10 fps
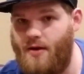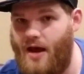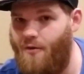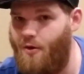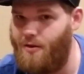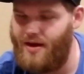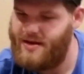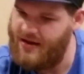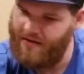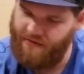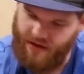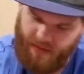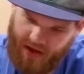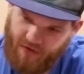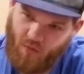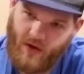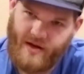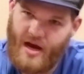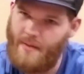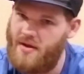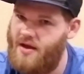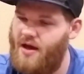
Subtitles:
Now all I need is the PS1 copy,